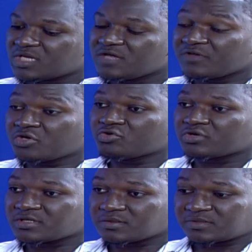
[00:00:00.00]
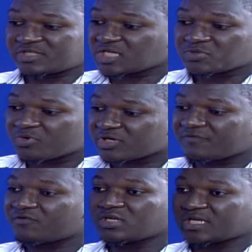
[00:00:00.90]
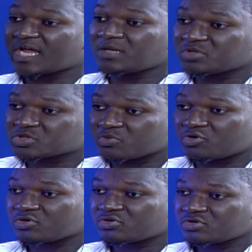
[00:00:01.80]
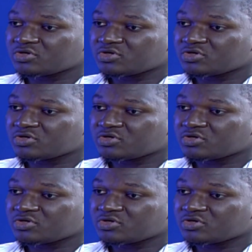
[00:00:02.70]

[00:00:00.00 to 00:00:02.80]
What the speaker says: Even though the transport refund can be small,